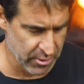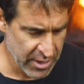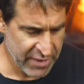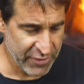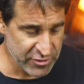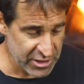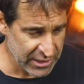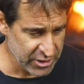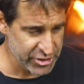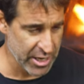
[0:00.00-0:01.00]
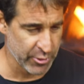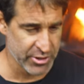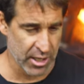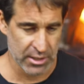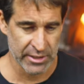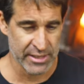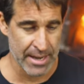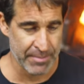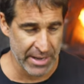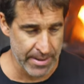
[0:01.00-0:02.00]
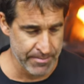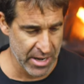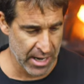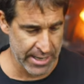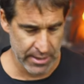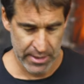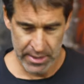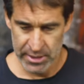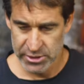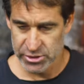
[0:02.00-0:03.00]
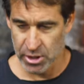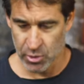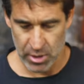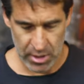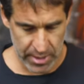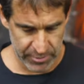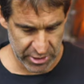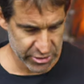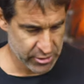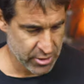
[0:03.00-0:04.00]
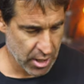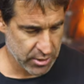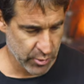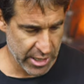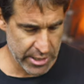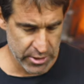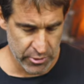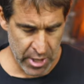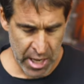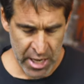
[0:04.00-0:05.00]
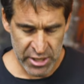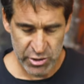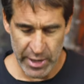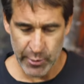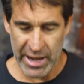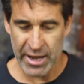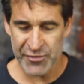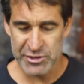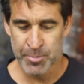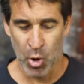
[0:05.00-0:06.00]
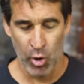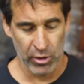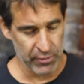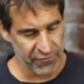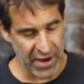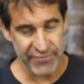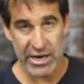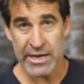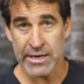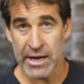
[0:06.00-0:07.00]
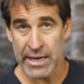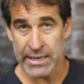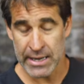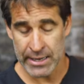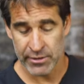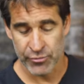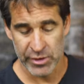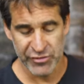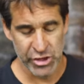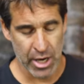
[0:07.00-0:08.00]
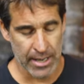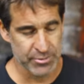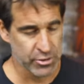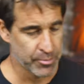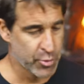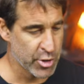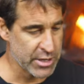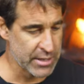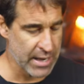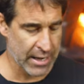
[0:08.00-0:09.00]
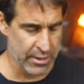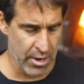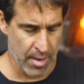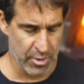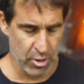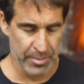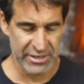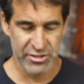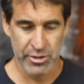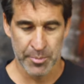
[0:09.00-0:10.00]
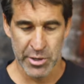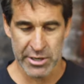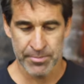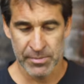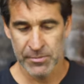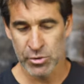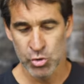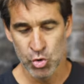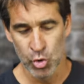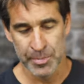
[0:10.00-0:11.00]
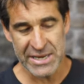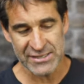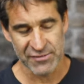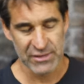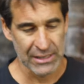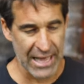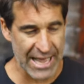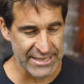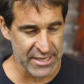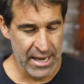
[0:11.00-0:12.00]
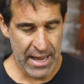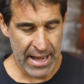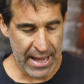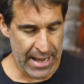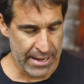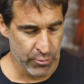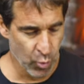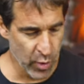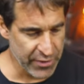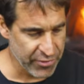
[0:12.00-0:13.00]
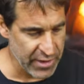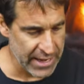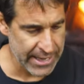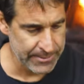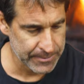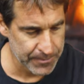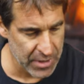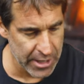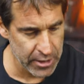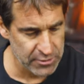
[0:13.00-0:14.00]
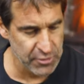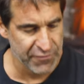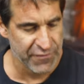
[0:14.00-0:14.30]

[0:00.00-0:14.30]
So if I was English, I would talk like that, but I am not. So I'm gonna just talk the way I do. So anyway, I got this bowl, $5.99 at a thrift shop, so pretty economical, but it's still a pretty cool piece of glass. And with that, I also